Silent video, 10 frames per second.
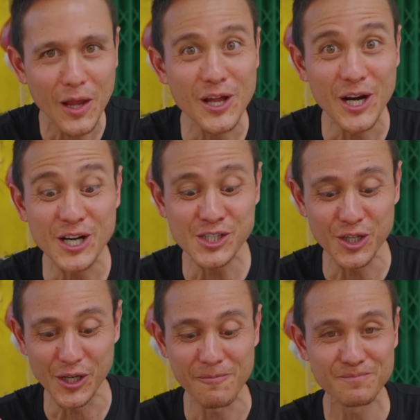And then
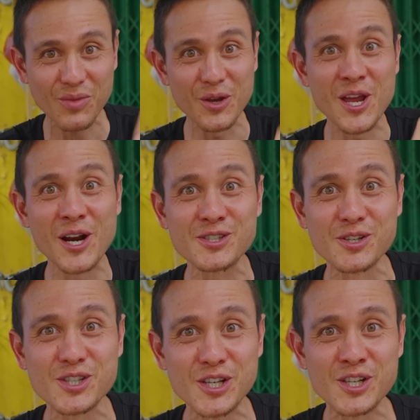additionally, you can
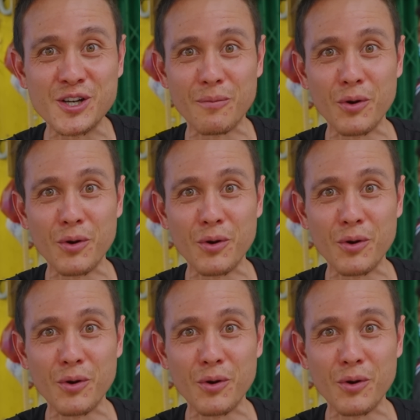also season your